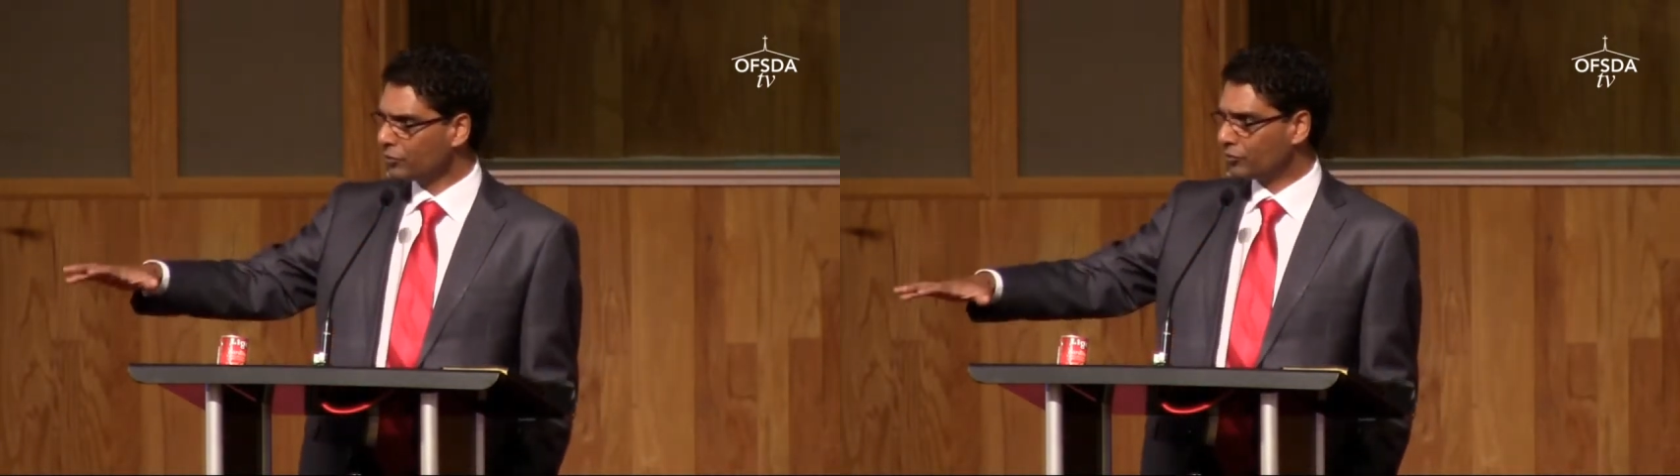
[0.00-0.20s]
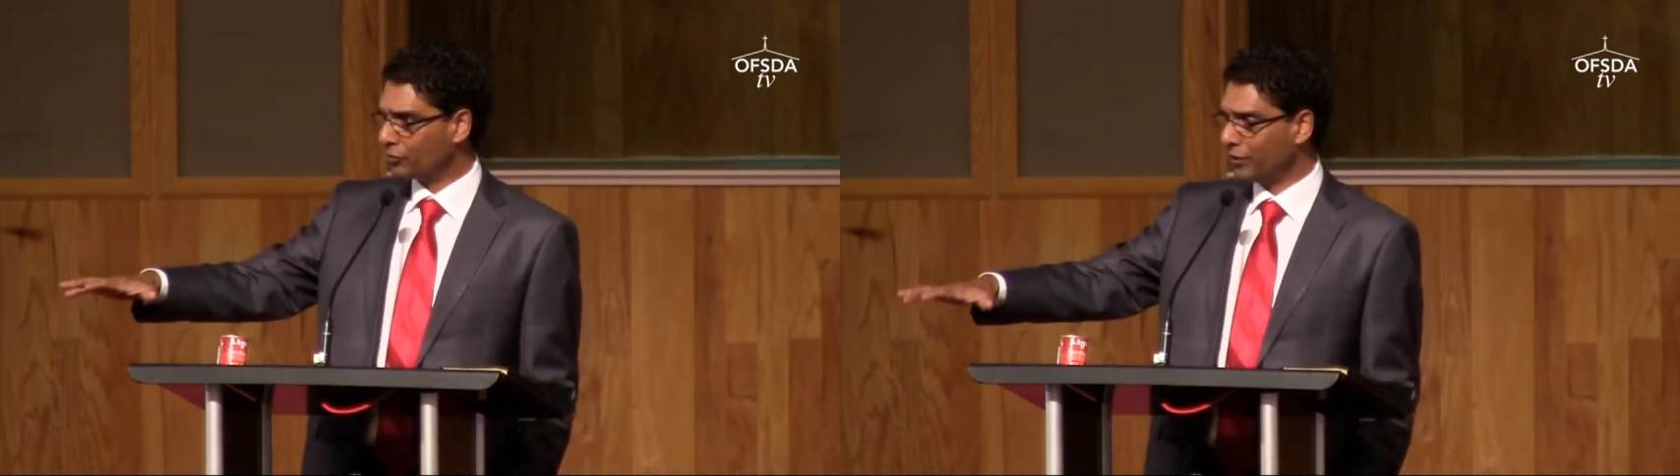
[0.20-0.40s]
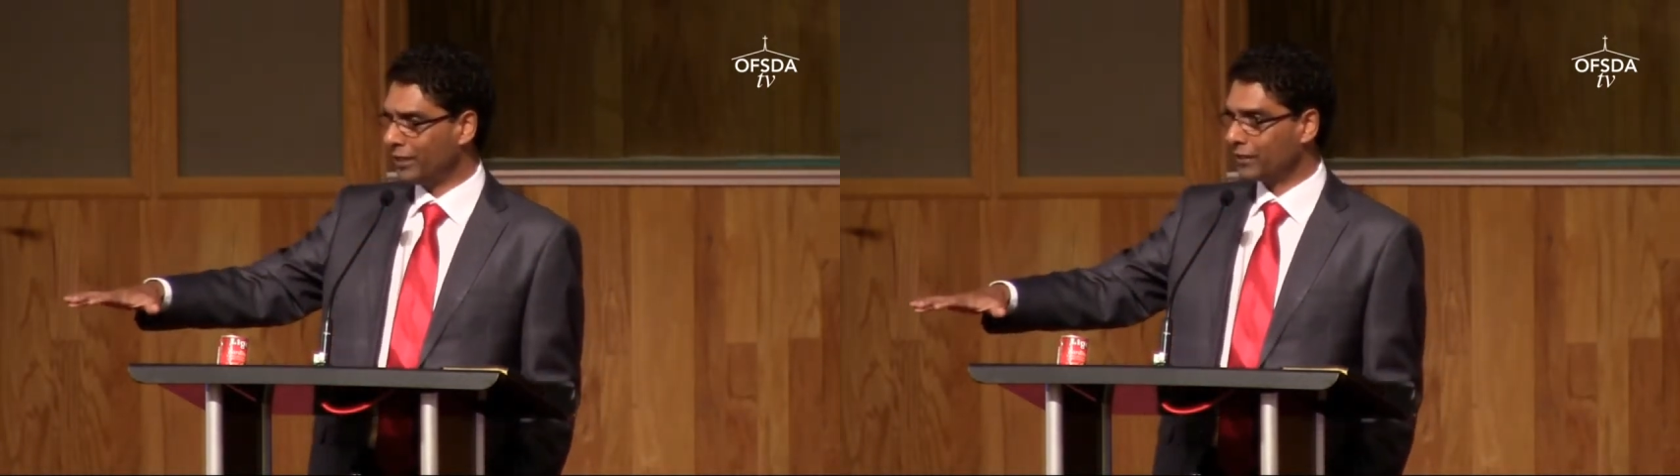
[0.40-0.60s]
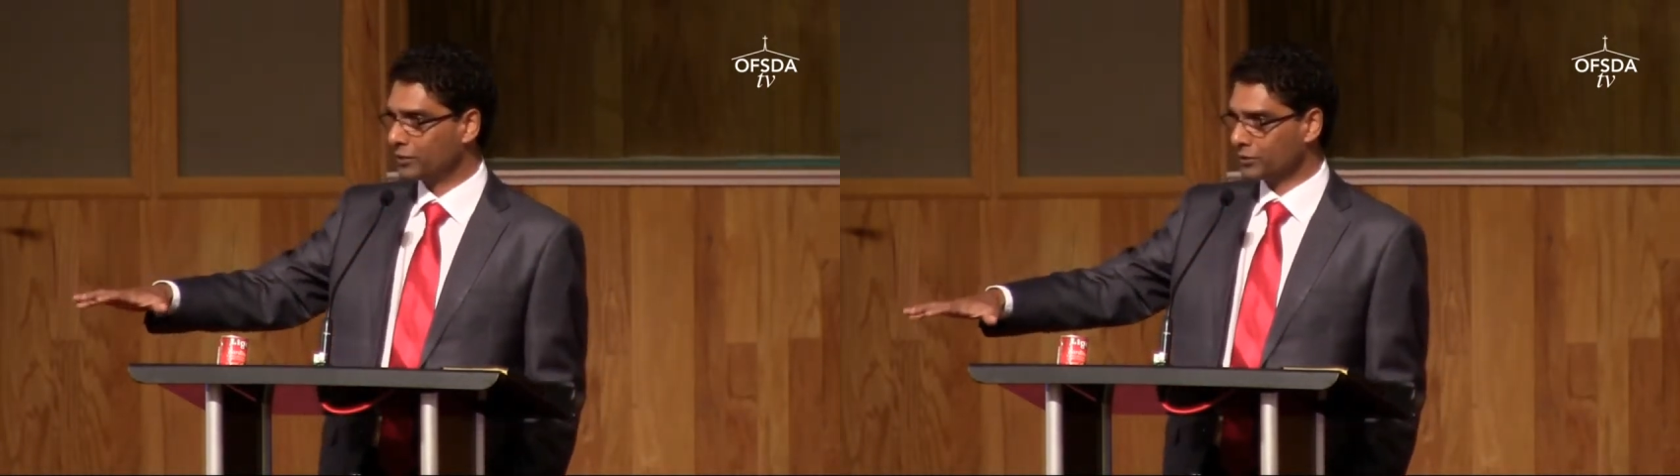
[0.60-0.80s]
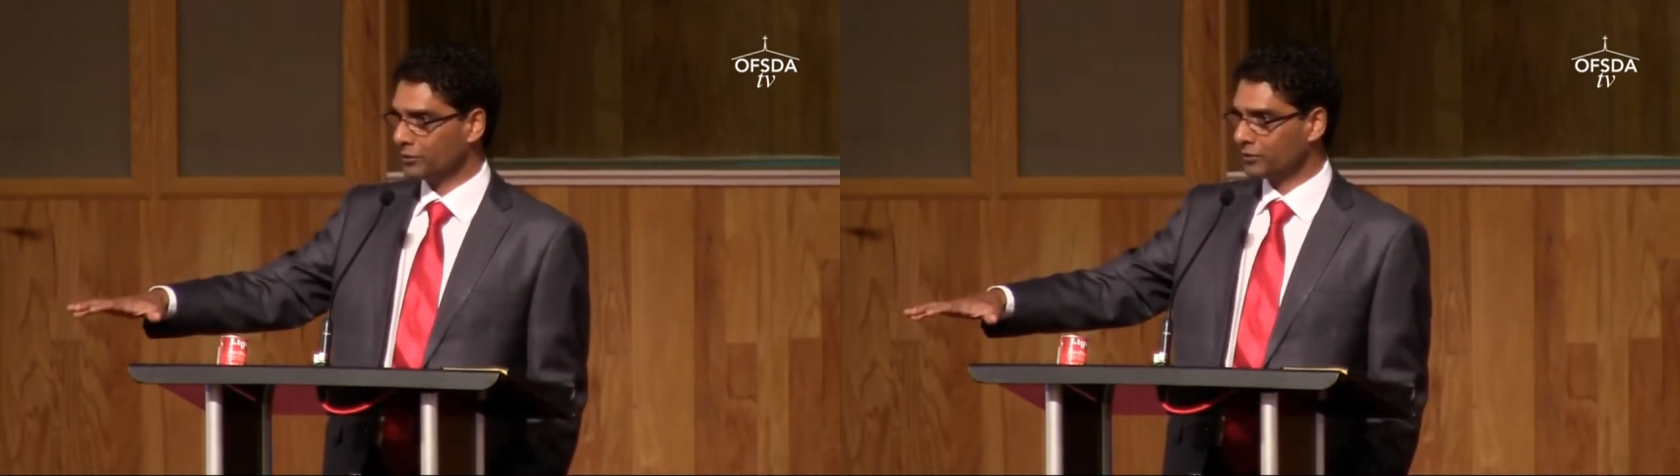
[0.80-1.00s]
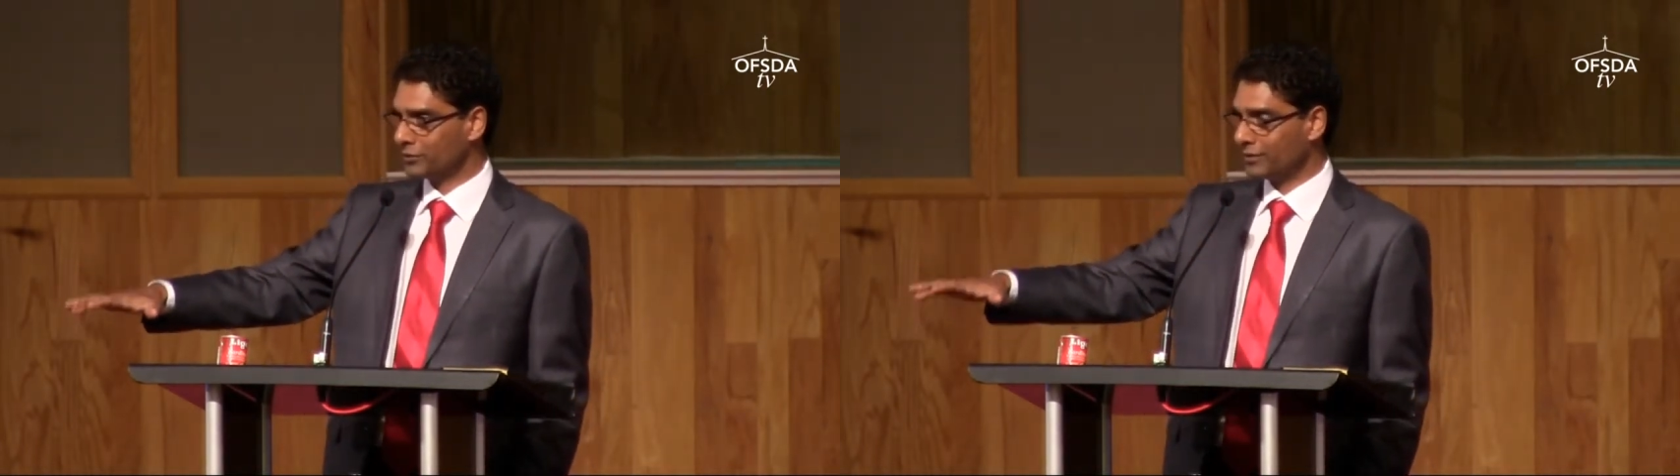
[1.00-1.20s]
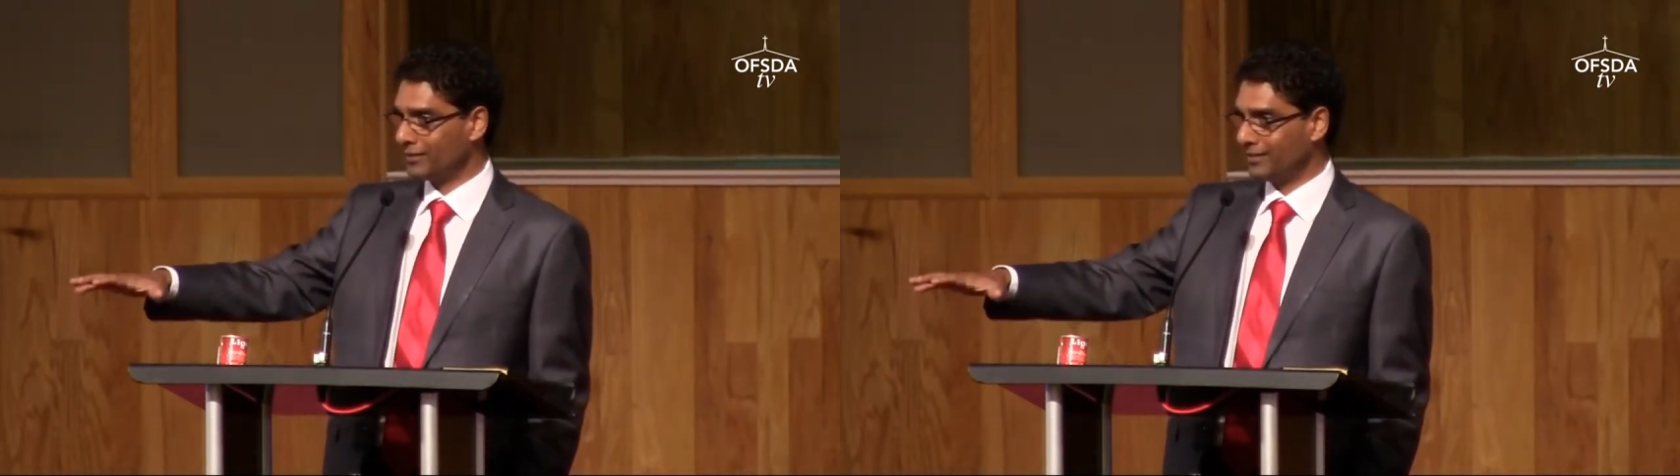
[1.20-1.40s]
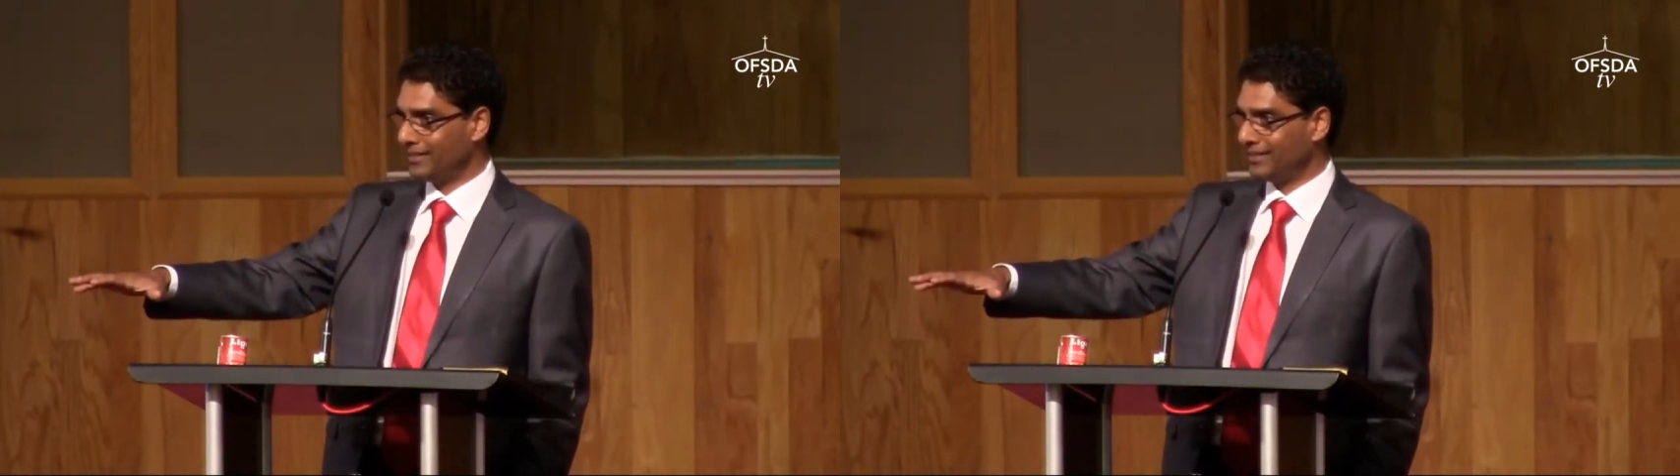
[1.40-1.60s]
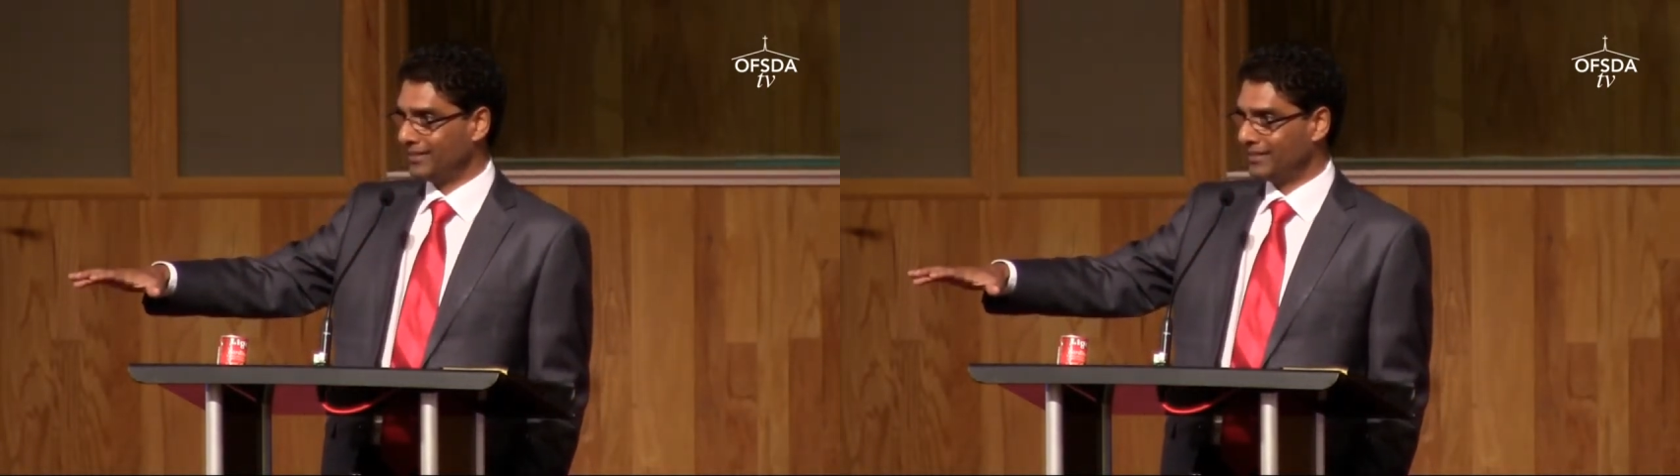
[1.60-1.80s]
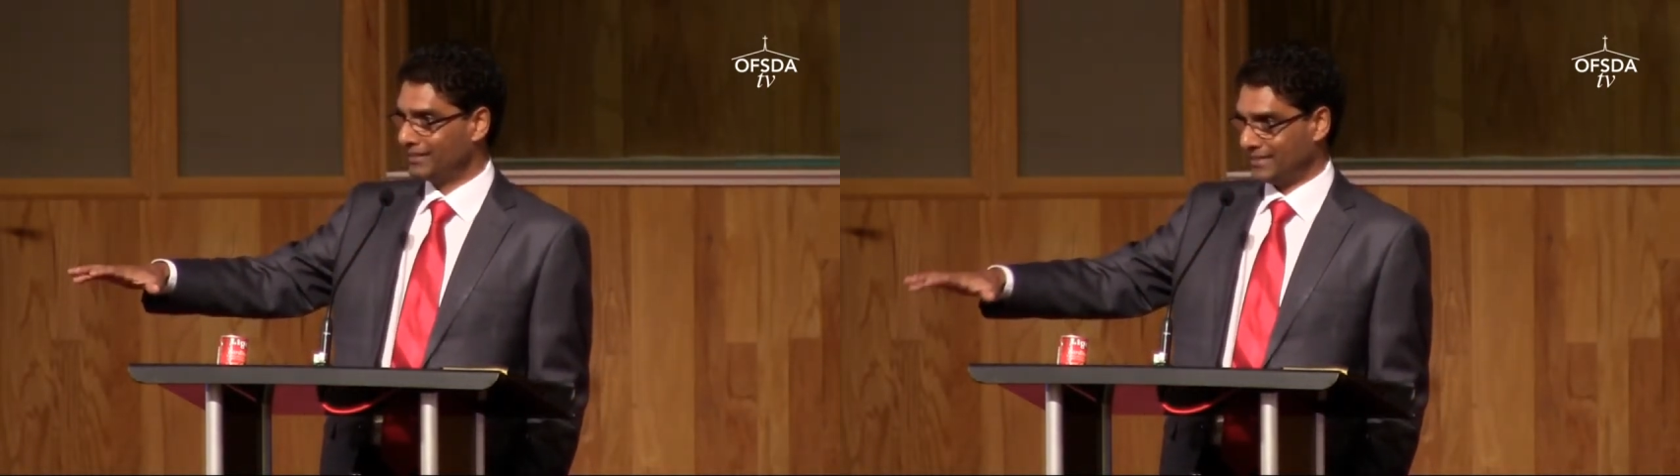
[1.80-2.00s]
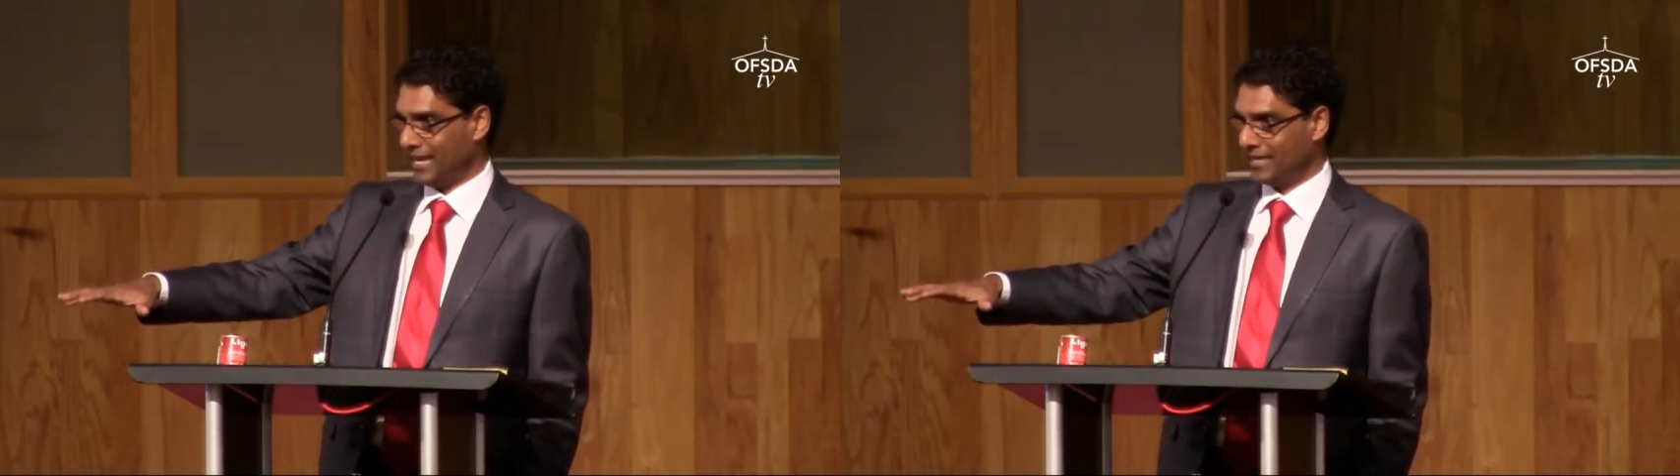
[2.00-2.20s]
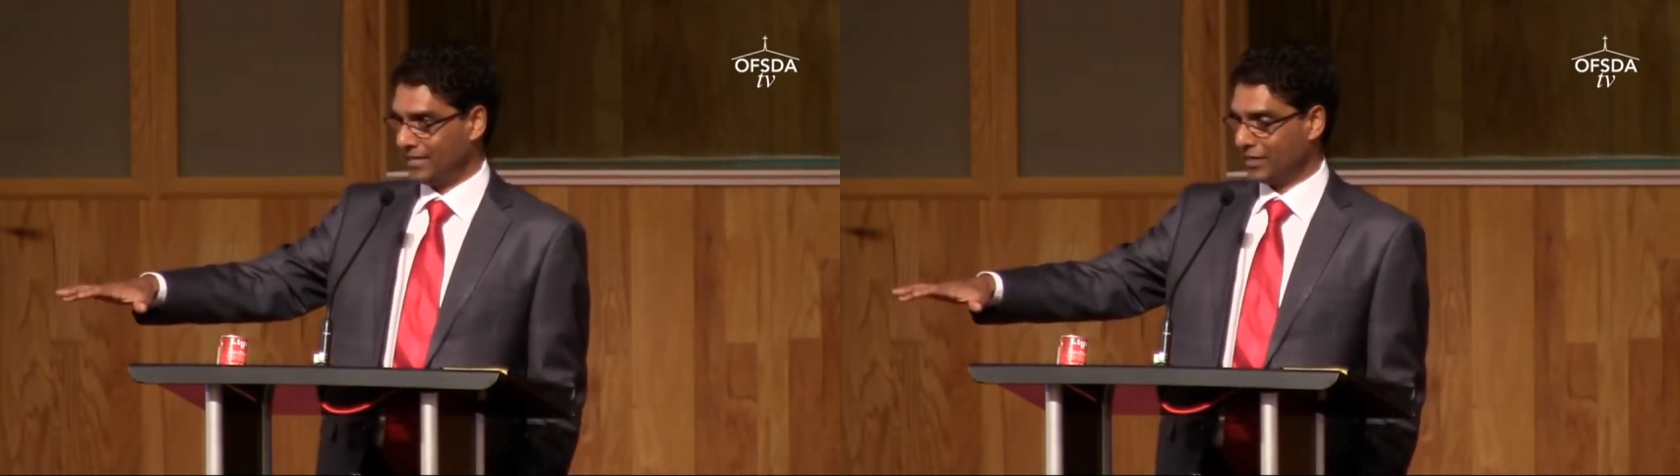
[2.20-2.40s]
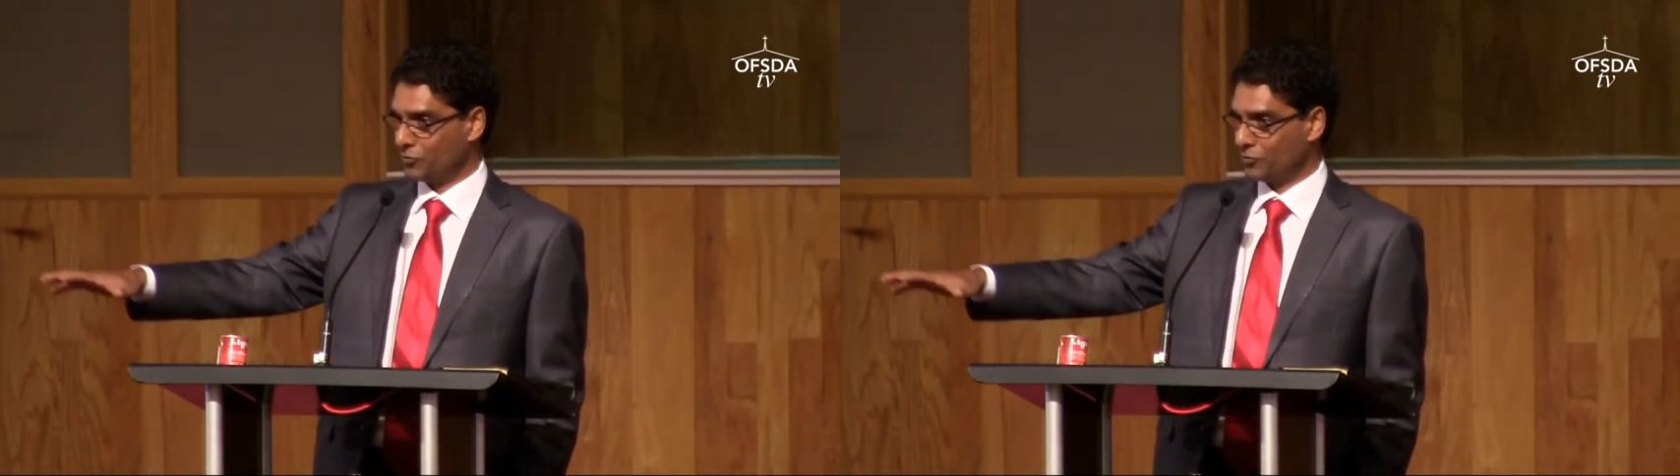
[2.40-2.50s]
3 girls standing